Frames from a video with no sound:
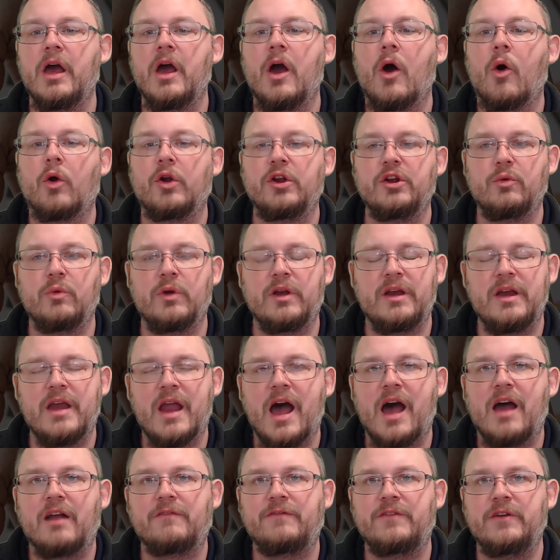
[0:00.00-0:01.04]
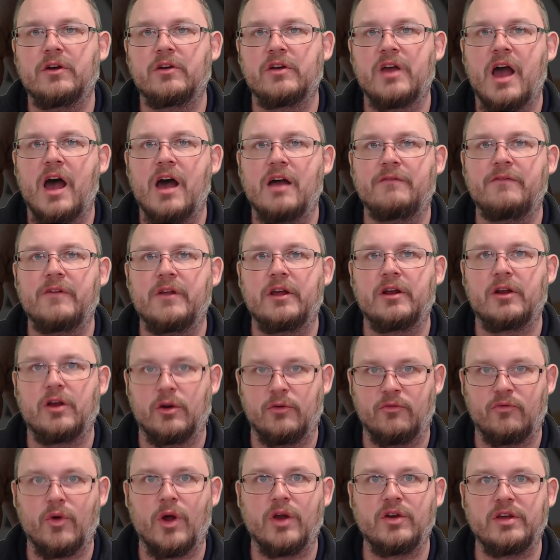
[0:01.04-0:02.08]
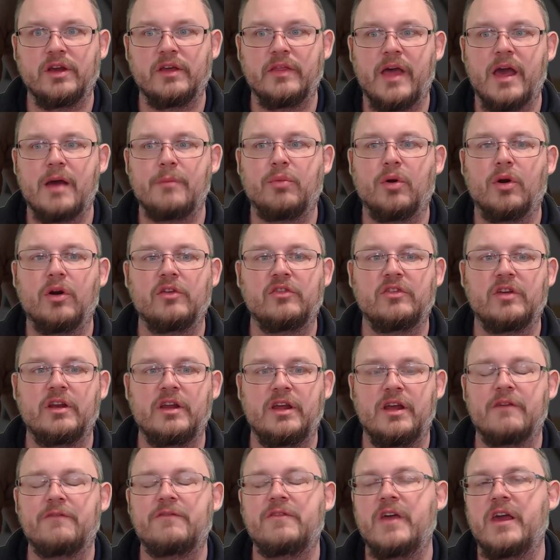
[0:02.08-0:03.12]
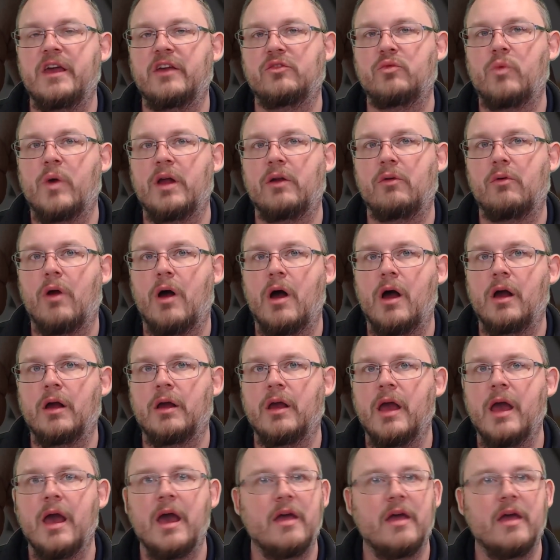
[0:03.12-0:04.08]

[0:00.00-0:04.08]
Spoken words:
or you would not feel confident confronting that person if things went wrong,